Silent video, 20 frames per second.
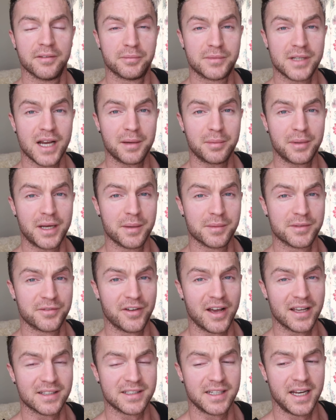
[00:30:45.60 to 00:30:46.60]
derby games
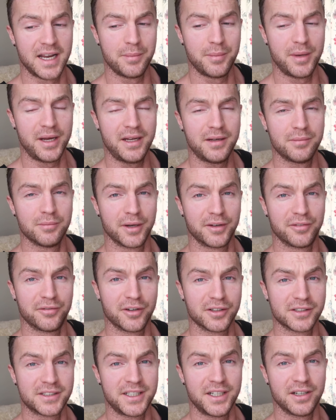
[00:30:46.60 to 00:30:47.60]
fascinate me. My
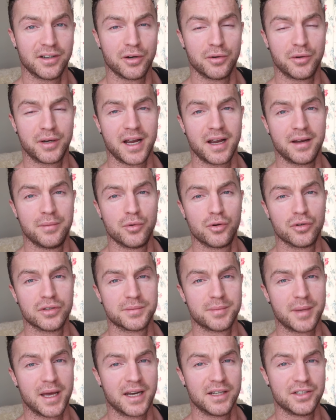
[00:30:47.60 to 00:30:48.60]
first year out in Garrymore as
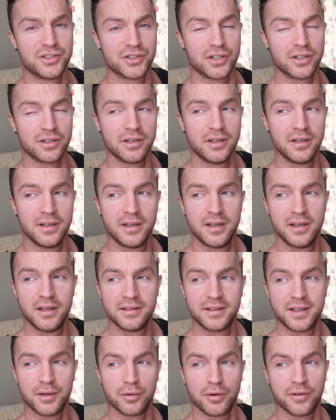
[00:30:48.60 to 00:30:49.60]
manager,
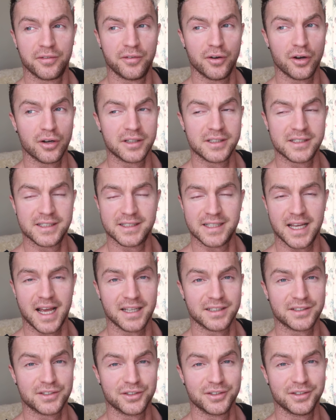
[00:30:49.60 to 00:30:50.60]
they were a fucking
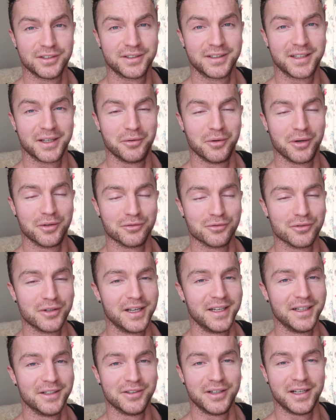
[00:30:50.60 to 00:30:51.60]
disaster. They went
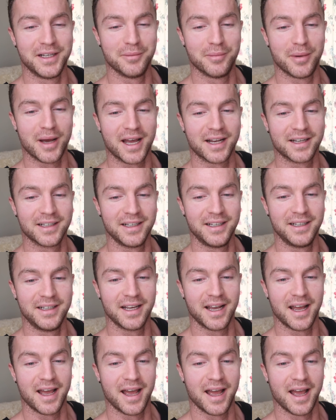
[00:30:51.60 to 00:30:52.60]
really
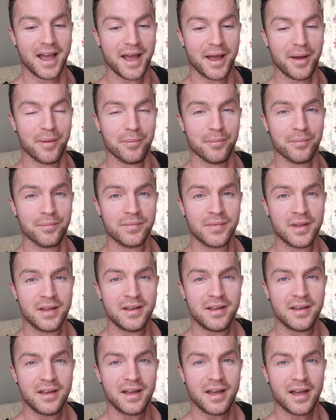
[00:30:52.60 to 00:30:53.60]
badly, and
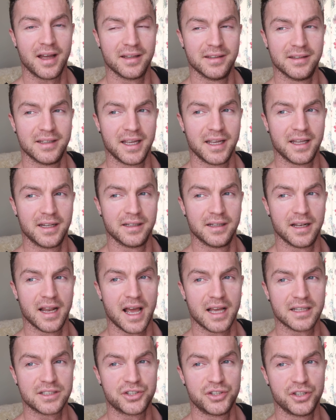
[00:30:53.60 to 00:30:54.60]
then
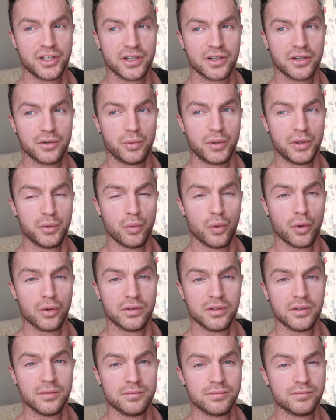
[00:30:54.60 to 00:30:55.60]
last year we
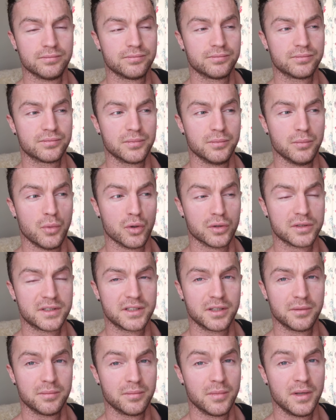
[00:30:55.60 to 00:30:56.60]
won them, most
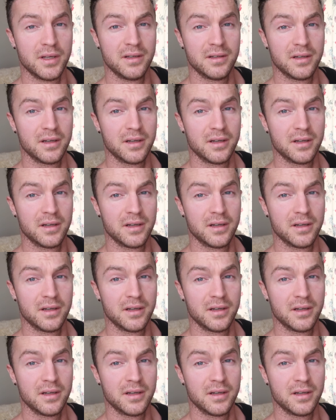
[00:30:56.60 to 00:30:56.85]
of them.